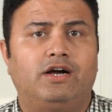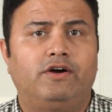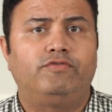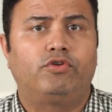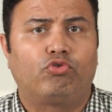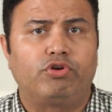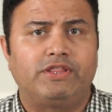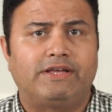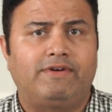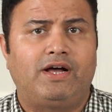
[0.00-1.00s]
curved
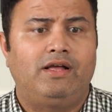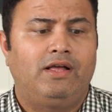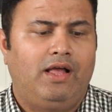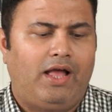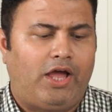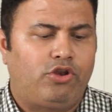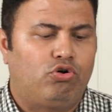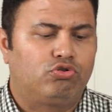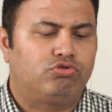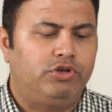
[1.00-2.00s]
roti tawa and you
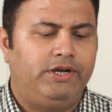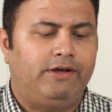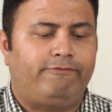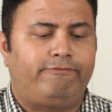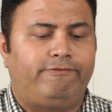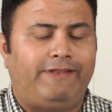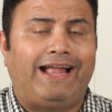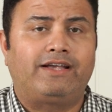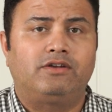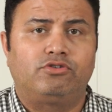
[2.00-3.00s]
also need a
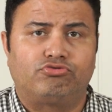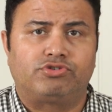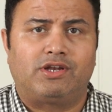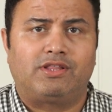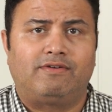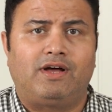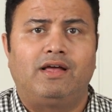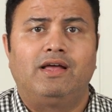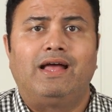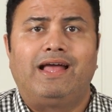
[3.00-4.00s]
flat dosa
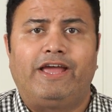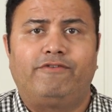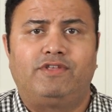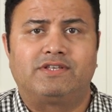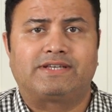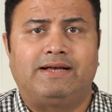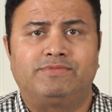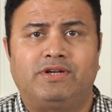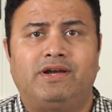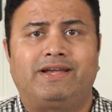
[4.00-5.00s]
tawa. If this
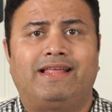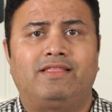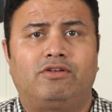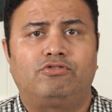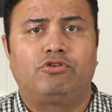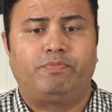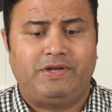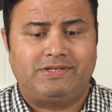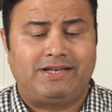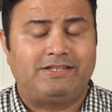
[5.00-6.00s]
comes under 10,000
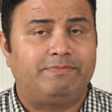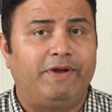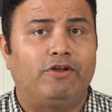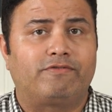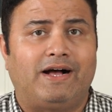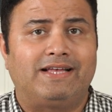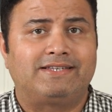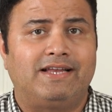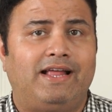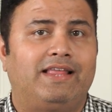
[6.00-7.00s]
rupees and it's made of
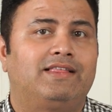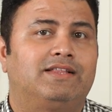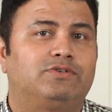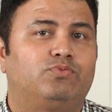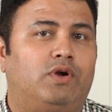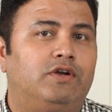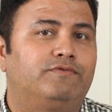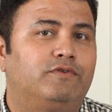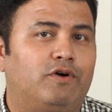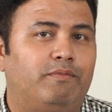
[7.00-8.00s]
cast iron, I think it's a
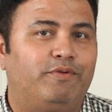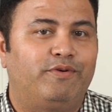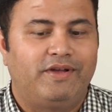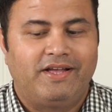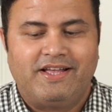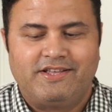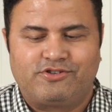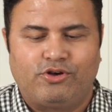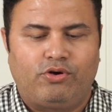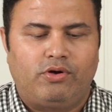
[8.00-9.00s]
wonderful combo.
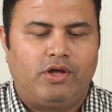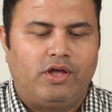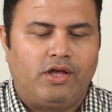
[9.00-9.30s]
So